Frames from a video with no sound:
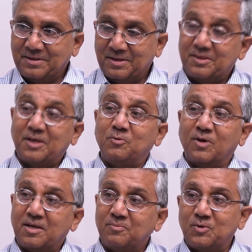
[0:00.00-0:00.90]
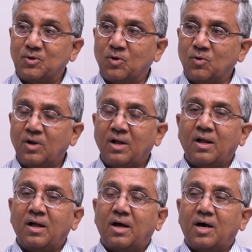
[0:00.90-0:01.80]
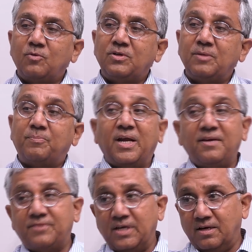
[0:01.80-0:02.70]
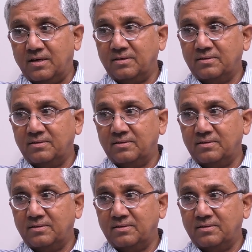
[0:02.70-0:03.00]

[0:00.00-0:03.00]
and then you will come to know how deprived they are.